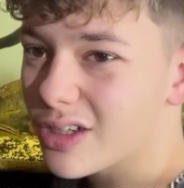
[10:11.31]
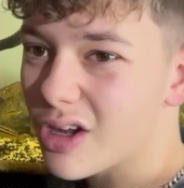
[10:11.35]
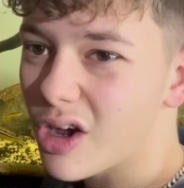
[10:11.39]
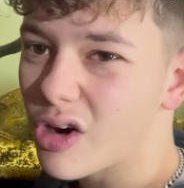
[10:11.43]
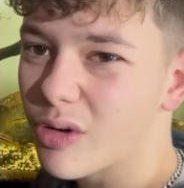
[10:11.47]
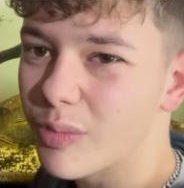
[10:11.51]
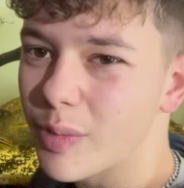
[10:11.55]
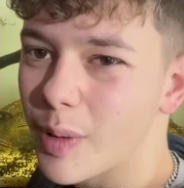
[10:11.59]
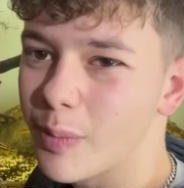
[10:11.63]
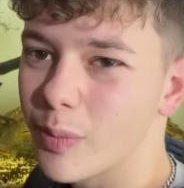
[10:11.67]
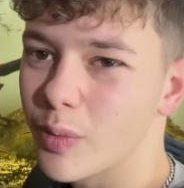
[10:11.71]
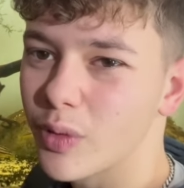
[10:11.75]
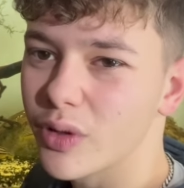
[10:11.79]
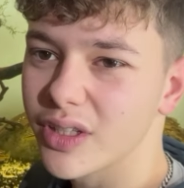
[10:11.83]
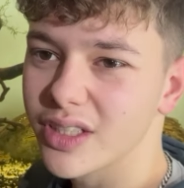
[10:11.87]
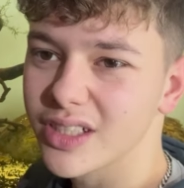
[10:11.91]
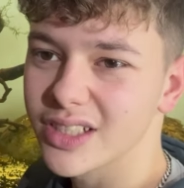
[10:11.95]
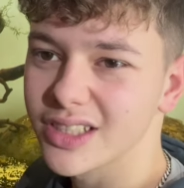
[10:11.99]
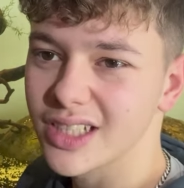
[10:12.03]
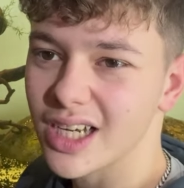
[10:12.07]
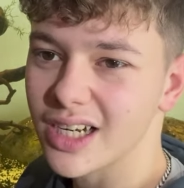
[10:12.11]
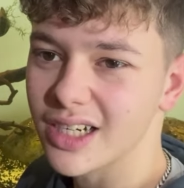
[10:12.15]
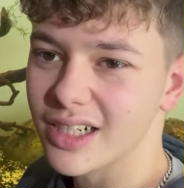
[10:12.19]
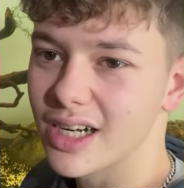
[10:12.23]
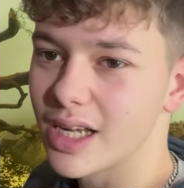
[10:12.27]
I can't remember what the
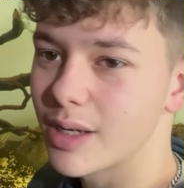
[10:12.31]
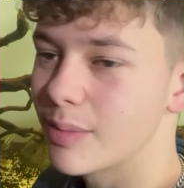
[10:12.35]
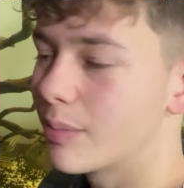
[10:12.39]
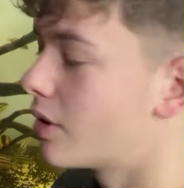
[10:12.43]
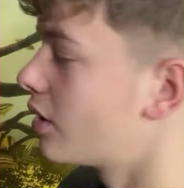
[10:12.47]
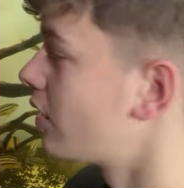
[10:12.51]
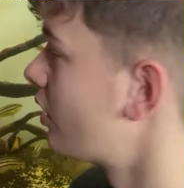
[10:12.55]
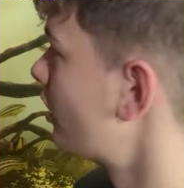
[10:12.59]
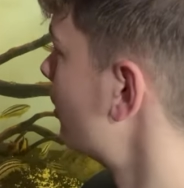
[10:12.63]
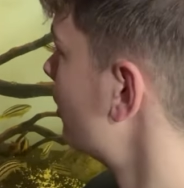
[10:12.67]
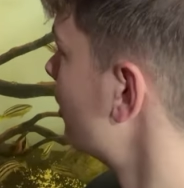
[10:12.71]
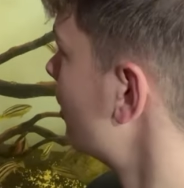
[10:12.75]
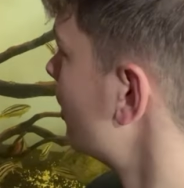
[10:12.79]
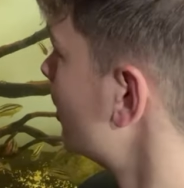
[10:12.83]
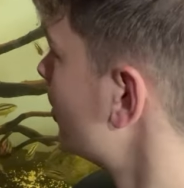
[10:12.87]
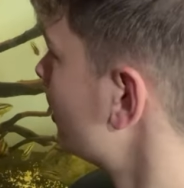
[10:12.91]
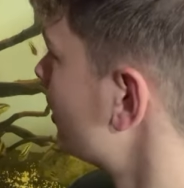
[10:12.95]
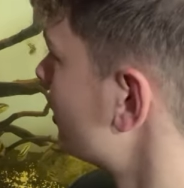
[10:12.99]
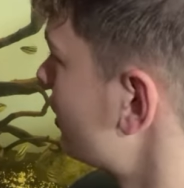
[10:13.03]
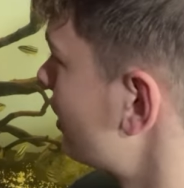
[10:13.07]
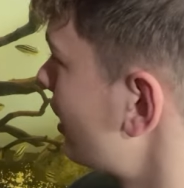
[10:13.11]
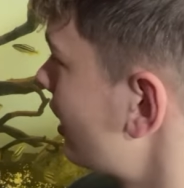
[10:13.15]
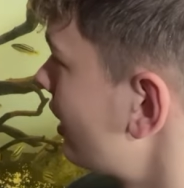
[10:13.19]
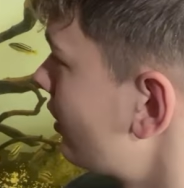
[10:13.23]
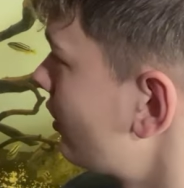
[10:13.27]
exact name are,
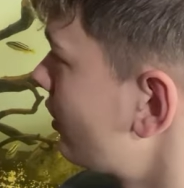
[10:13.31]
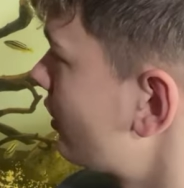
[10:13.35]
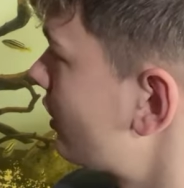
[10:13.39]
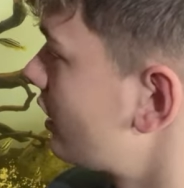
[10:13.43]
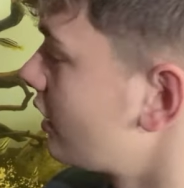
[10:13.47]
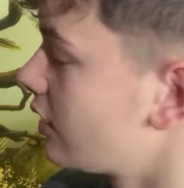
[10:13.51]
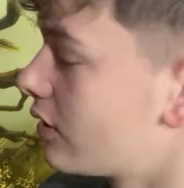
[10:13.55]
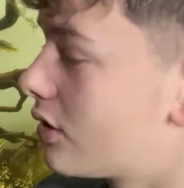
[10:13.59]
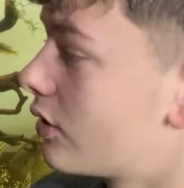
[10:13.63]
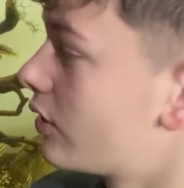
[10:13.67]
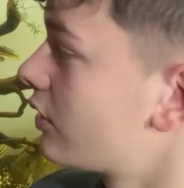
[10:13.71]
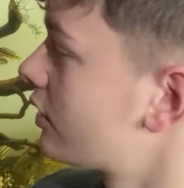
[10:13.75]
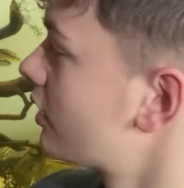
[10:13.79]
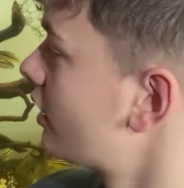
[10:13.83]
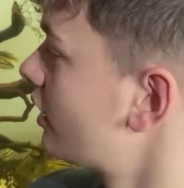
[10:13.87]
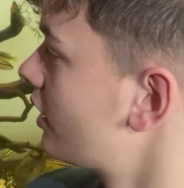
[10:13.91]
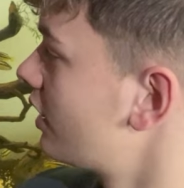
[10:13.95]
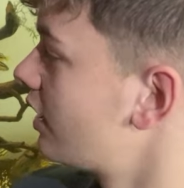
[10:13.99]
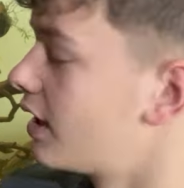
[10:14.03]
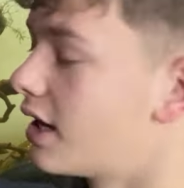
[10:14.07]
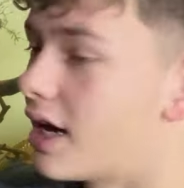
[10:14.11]
they're looking good.